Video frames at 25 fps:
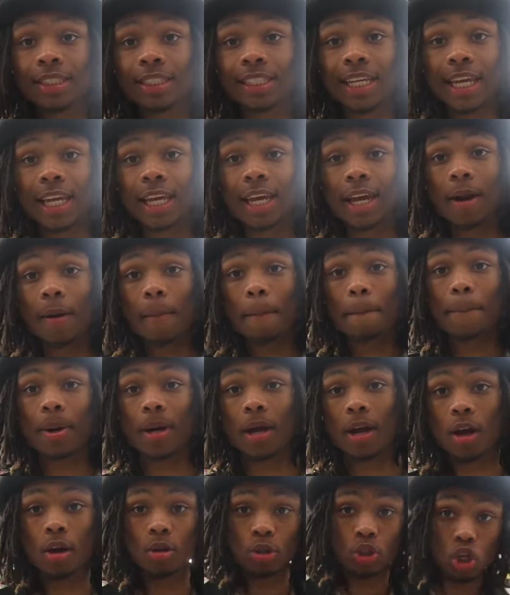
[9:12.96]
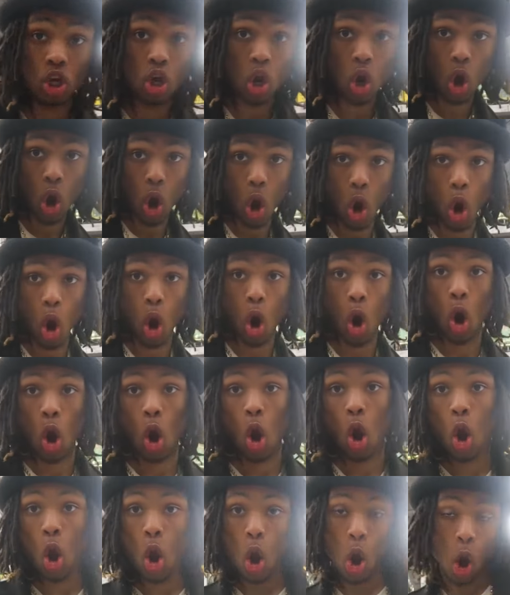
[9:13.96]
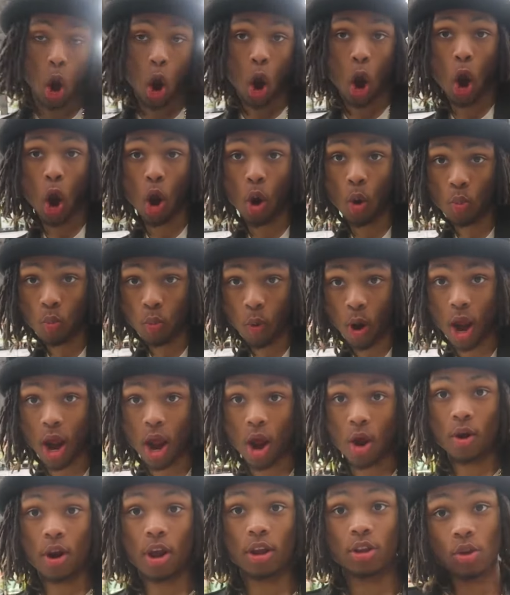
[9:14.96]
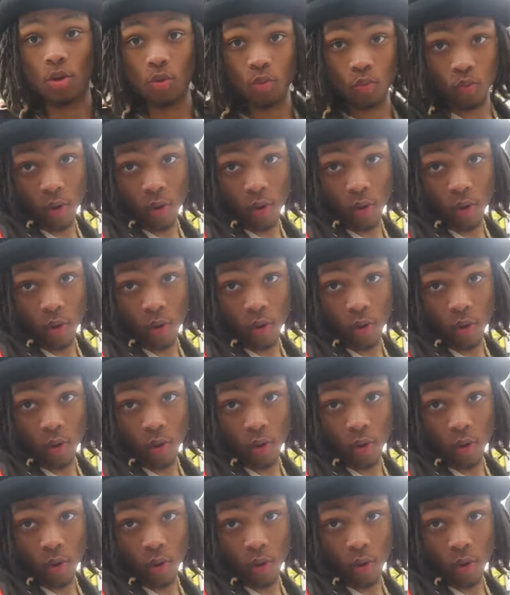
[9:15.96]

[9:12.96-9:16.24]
Take it a pound. The butter brown brown.